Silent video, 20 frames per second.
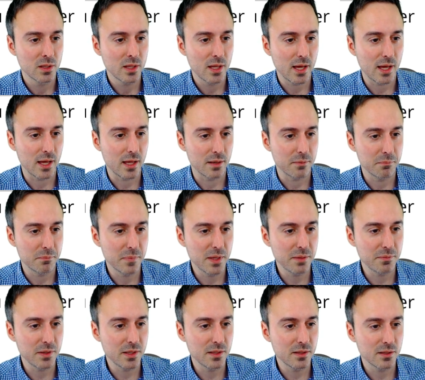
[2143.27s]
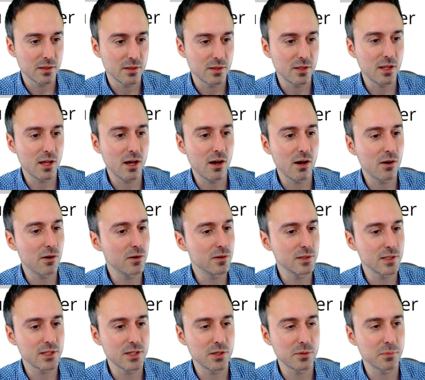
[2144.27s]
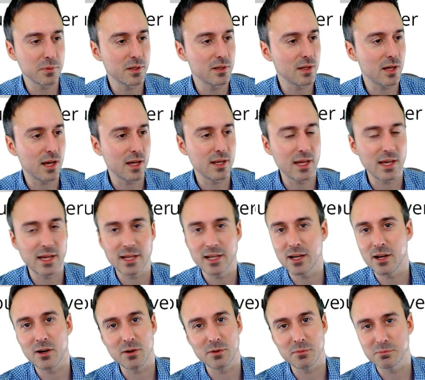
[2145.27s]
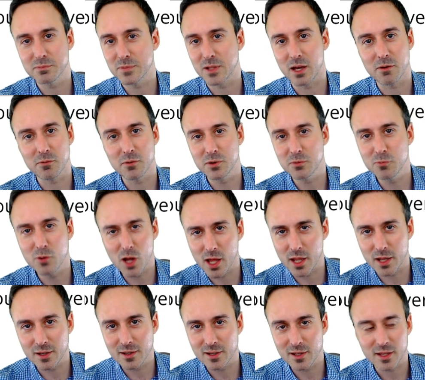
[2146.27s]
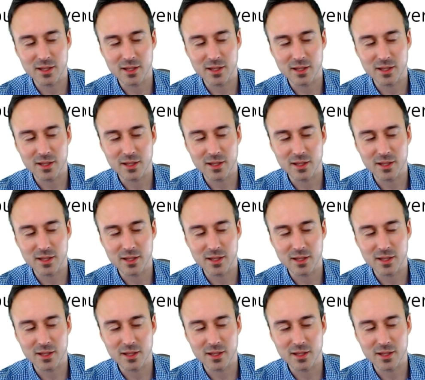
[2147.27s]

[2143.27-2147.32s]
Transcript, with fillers: And maybe, not only human, I'd hang out. Now, I wouldn't run.